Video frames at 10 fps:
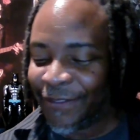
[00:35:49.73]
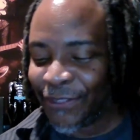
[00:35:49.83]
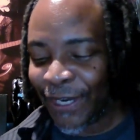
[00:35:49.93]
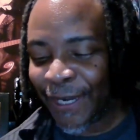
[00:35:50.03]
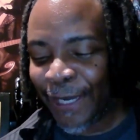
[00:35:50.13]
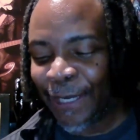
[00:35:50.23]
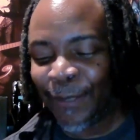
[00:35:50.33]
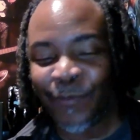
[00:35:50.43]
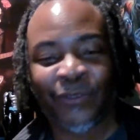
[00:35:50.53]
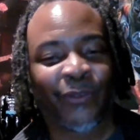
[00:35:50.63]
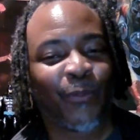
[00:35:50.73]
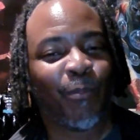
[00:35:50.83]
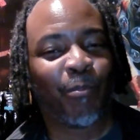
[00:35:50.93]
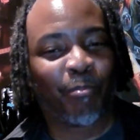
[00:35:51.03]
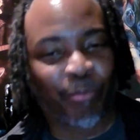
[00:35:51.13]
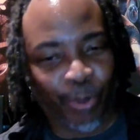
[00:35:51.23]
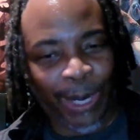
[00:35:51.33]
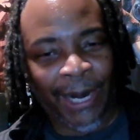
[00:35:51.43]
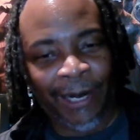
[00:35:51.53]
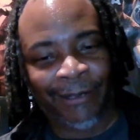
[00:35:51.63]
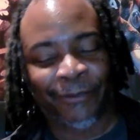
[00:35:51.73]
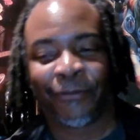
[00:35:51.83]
James Brown.